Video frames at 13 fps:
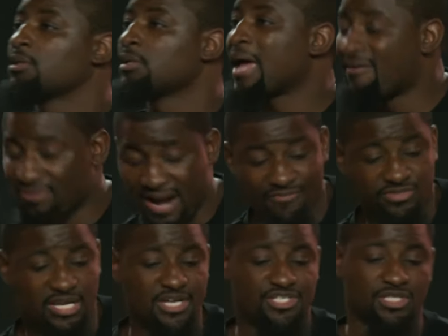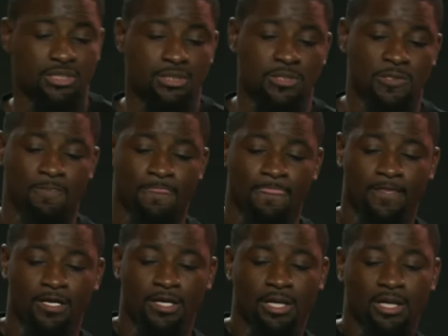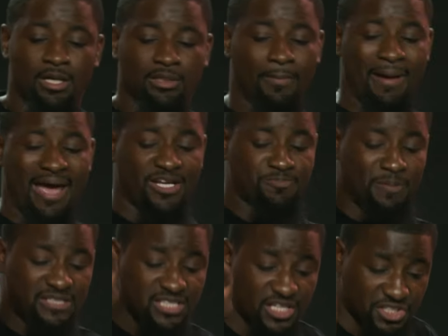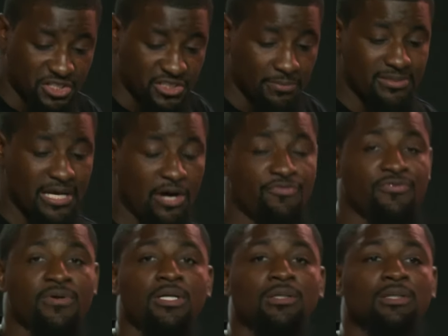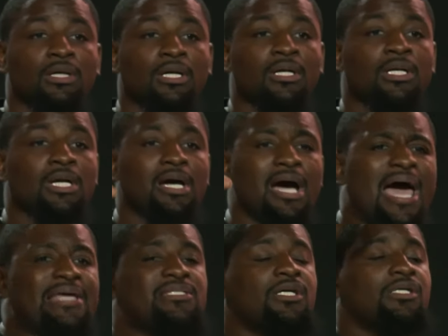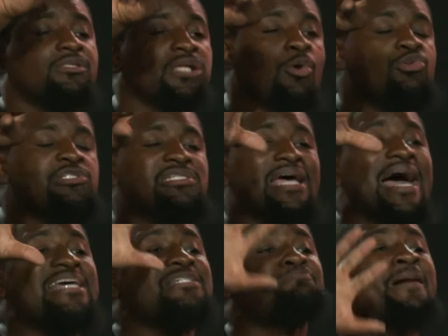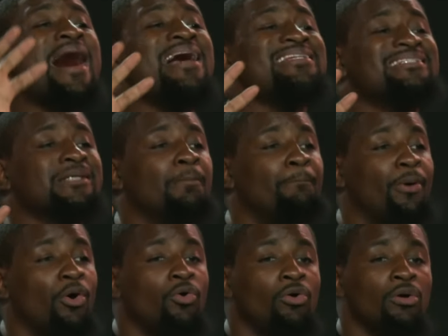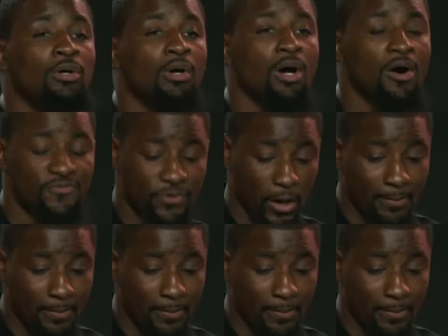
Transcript: Have a conversation. The man has positioned himself as close as possible for a